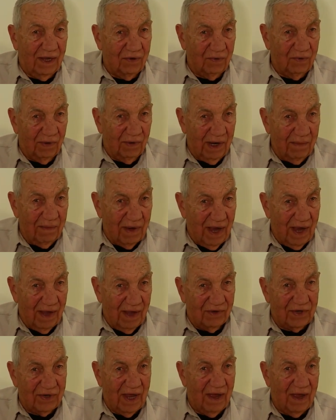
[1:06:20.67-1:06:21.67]
like 20
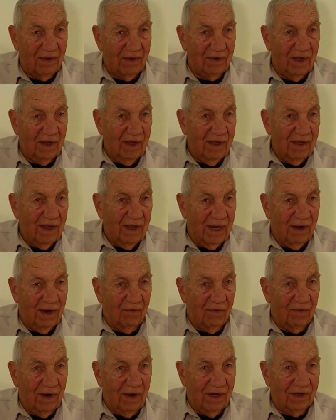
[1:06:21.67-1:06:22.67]
miles out, and
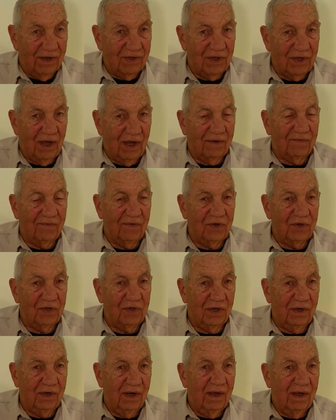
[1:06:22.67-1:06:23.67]
they're ready to start
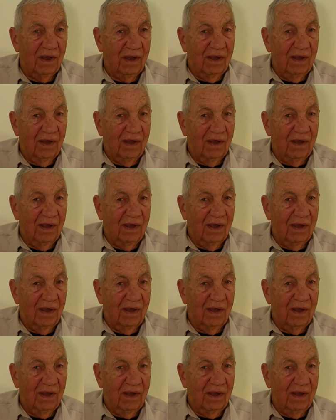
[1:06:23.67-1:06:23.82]
fishing